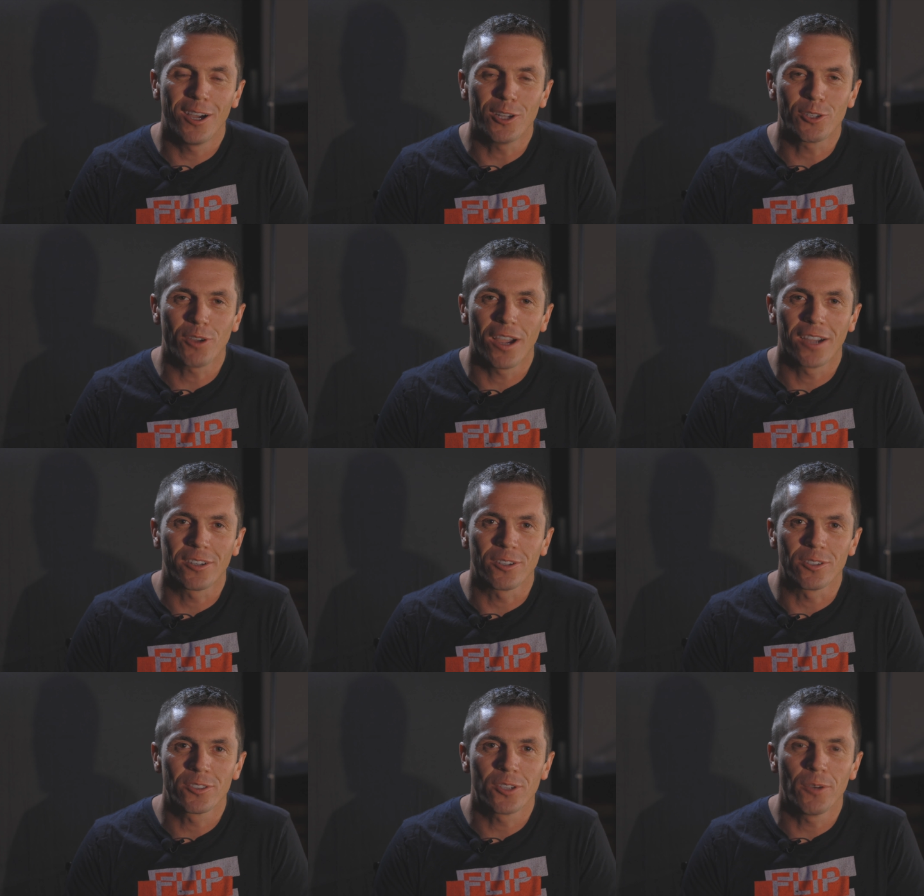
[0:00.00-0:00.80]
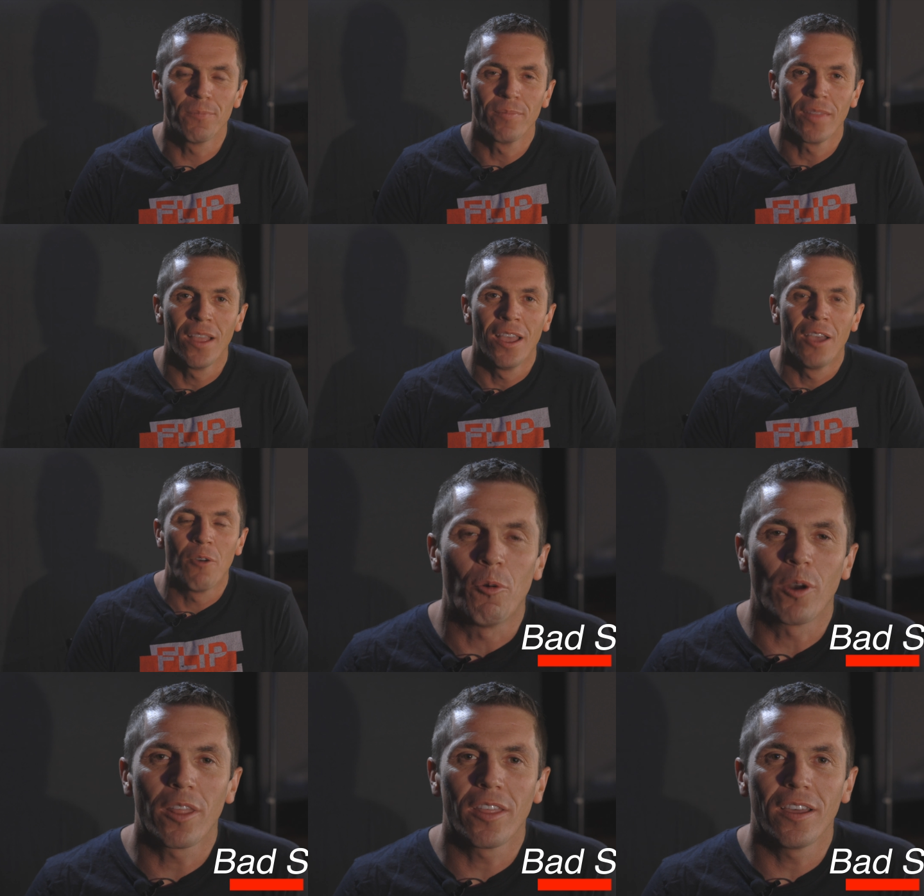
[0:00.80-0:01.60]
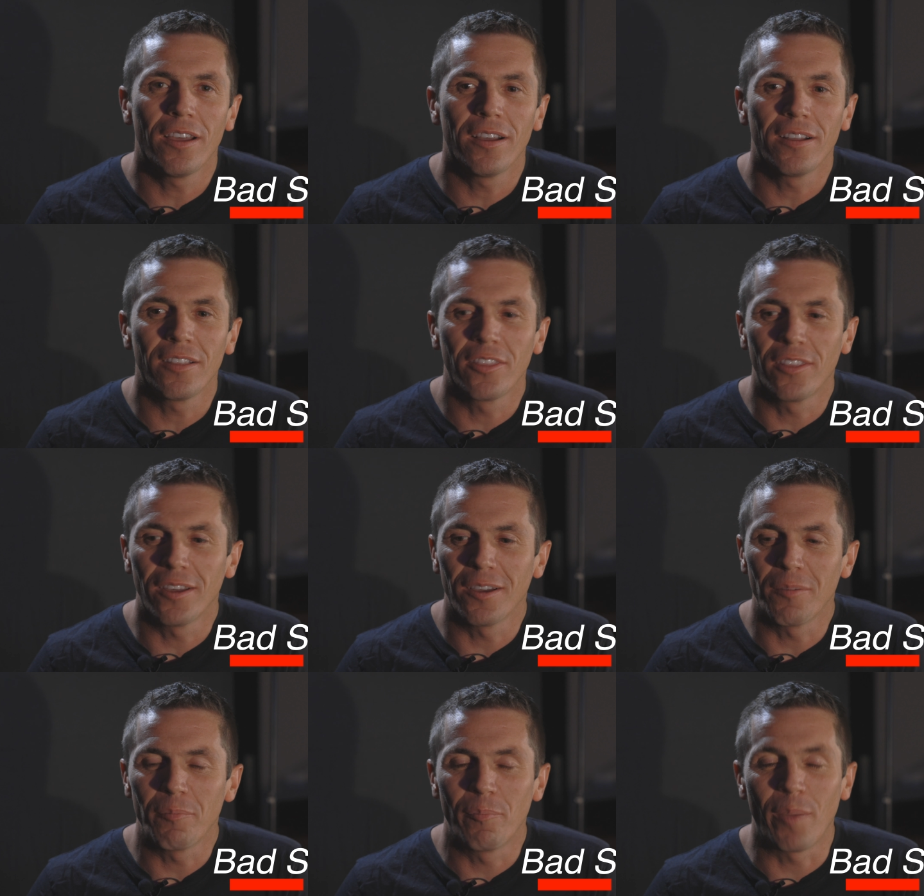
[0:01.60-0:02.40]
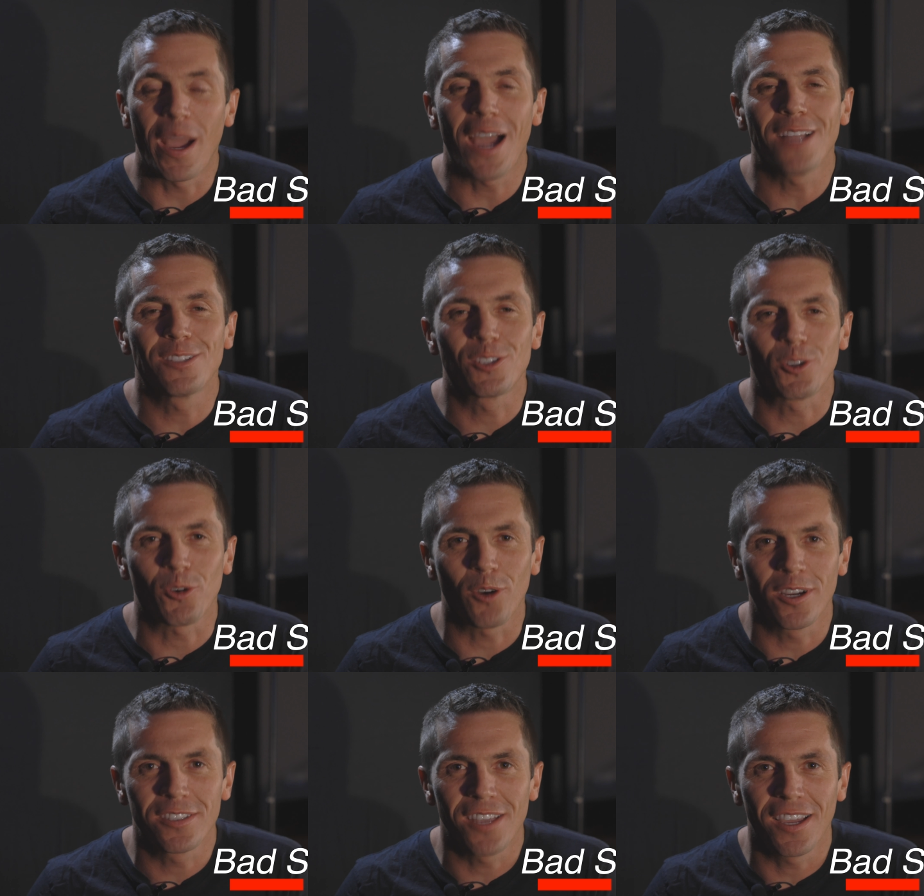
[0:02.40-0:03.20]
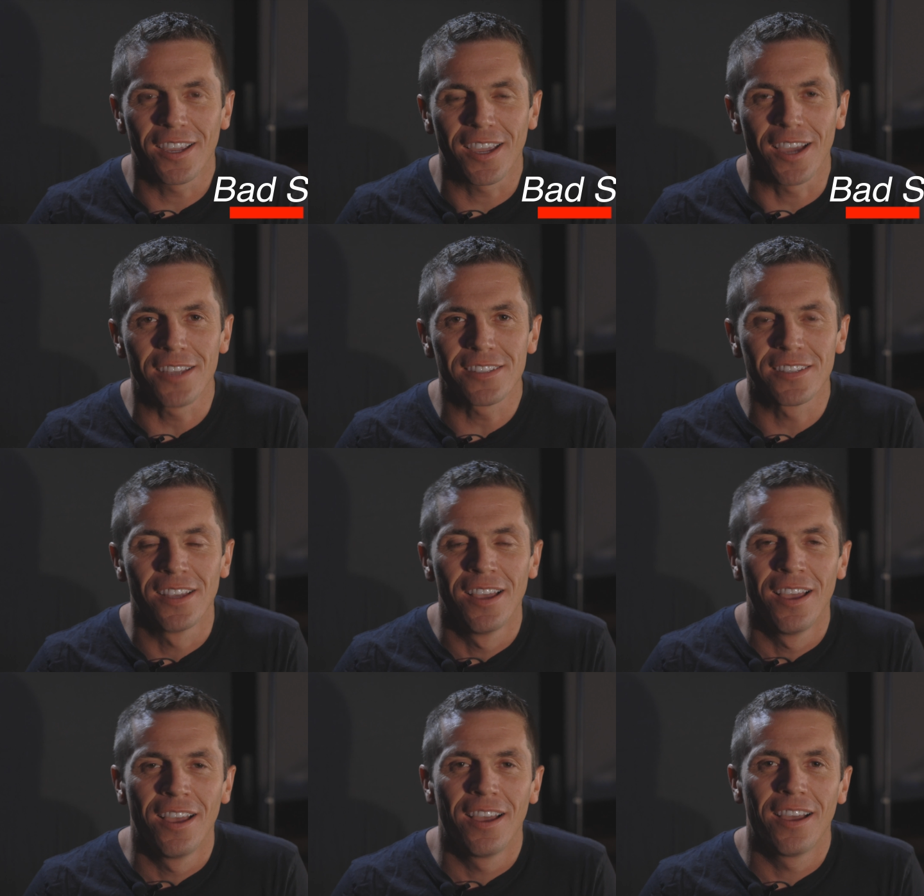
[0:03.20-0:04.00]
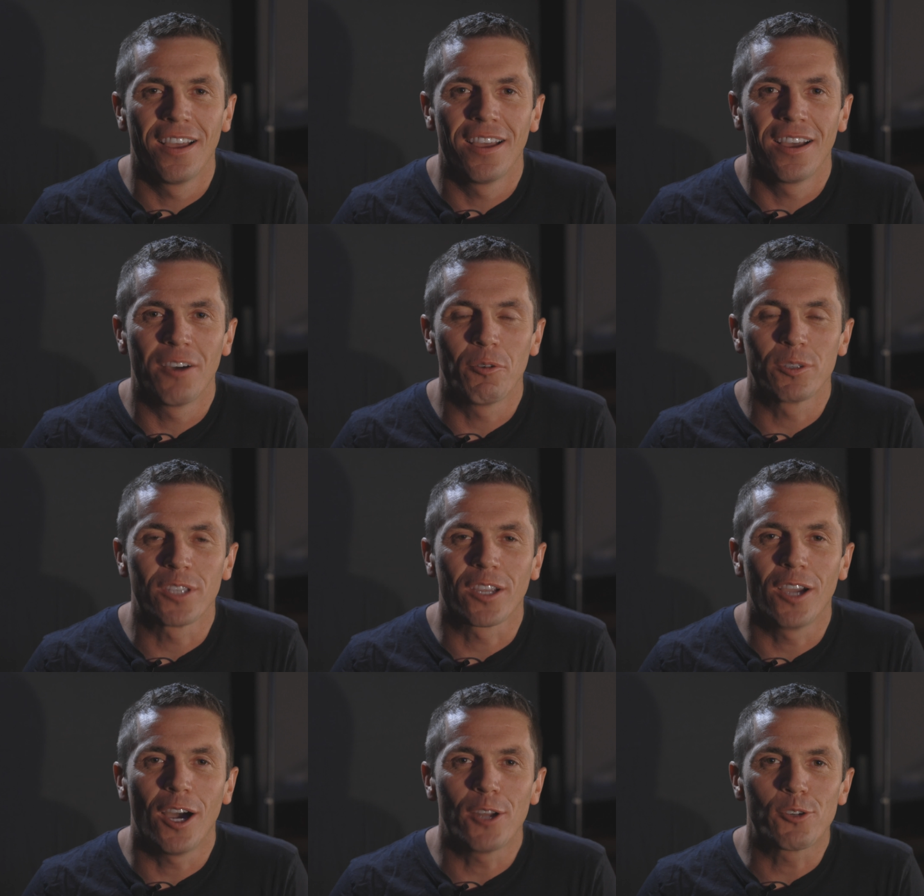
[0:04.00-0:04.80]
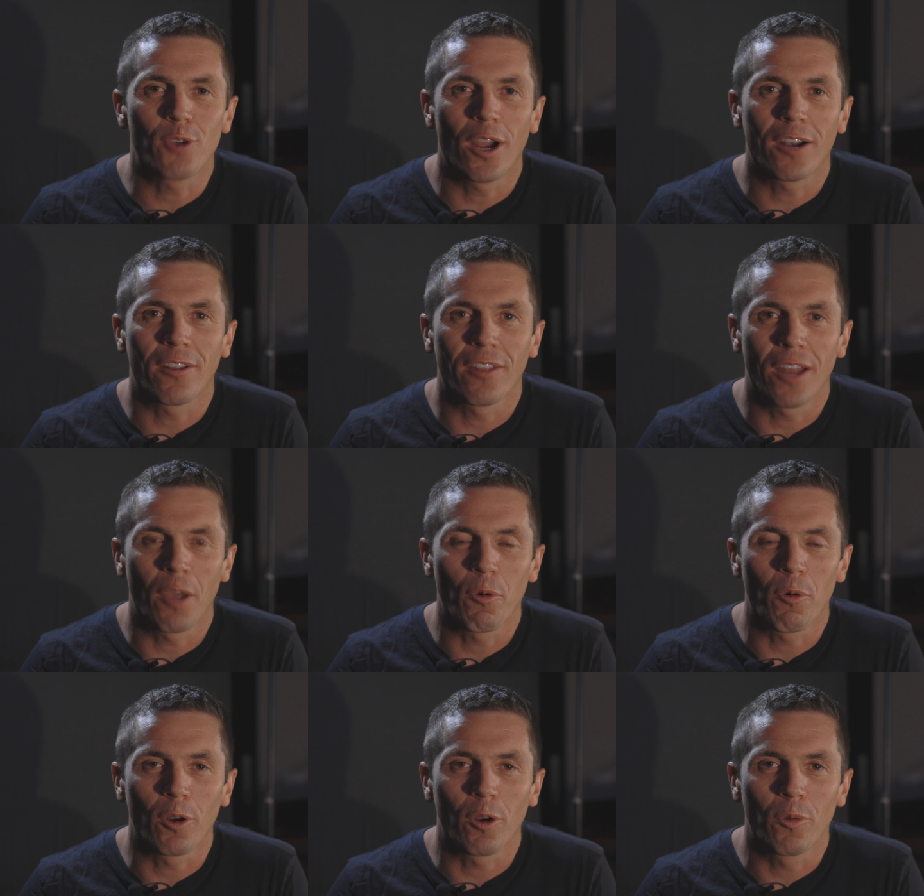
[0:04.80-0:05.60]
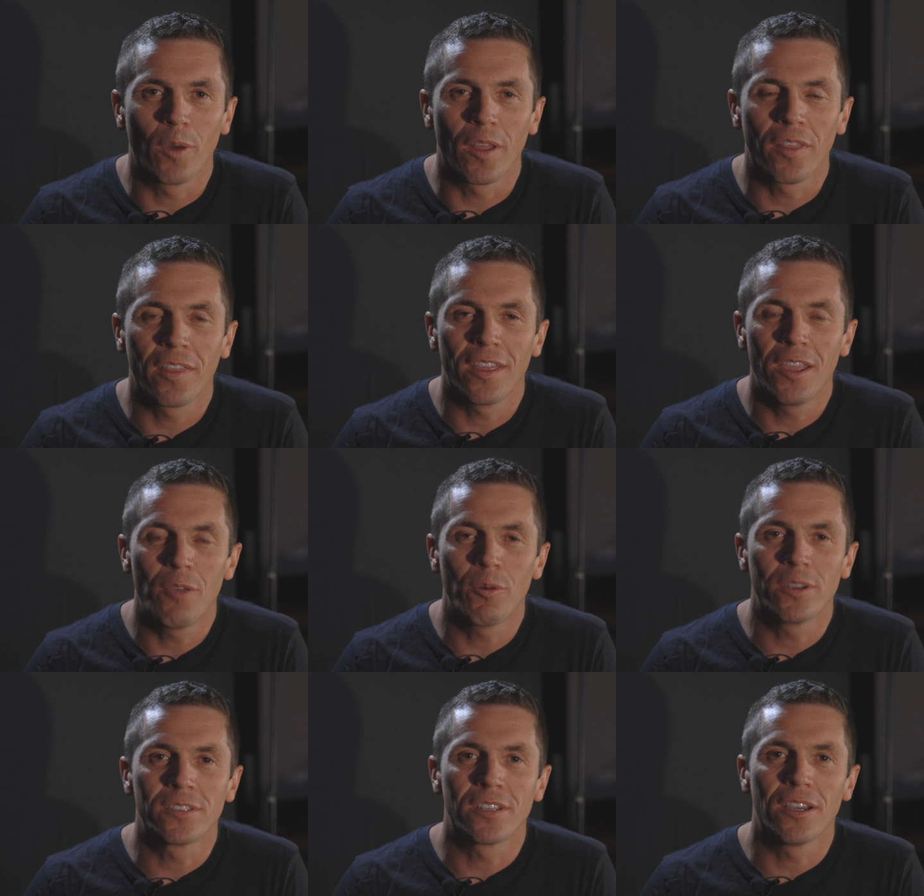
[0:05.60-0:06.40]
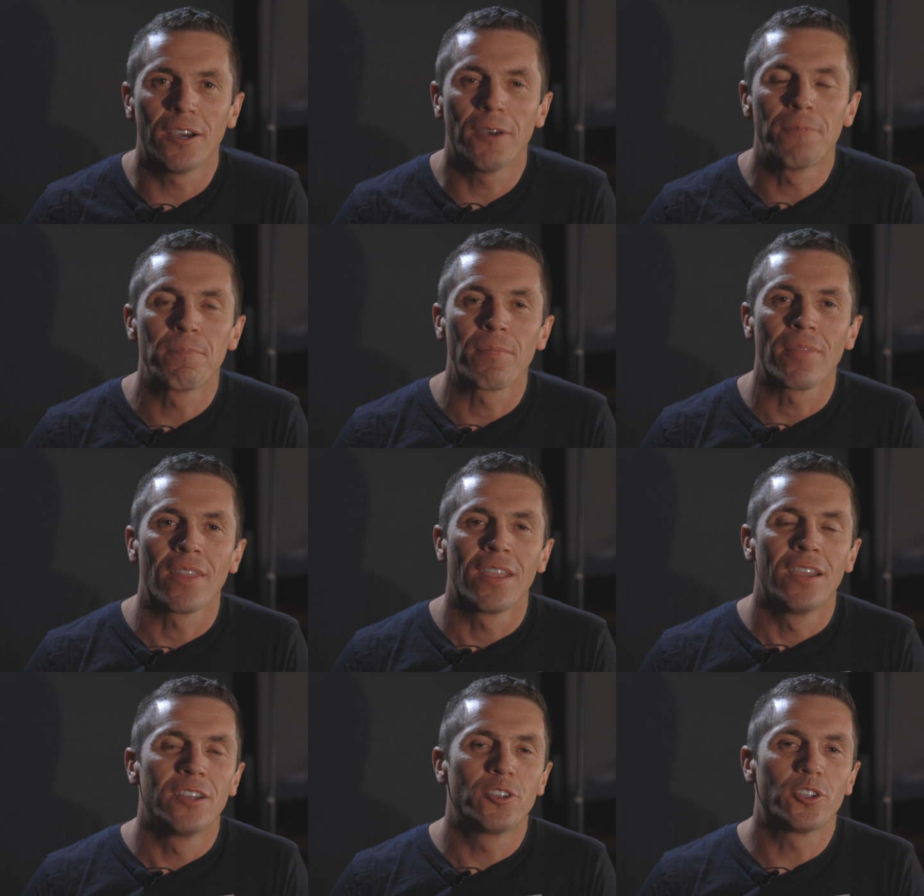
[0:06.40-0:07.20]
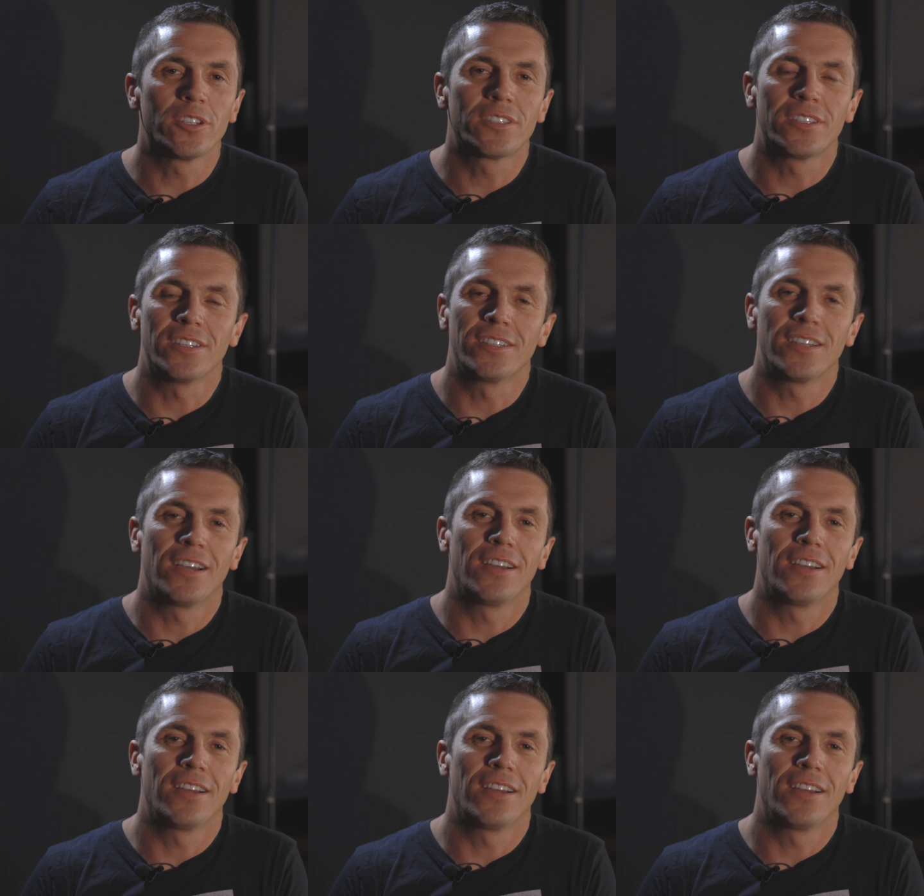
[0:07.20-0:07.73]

contractors. So one of the bad stories, I guess, was a contractor that I worked with. He was just a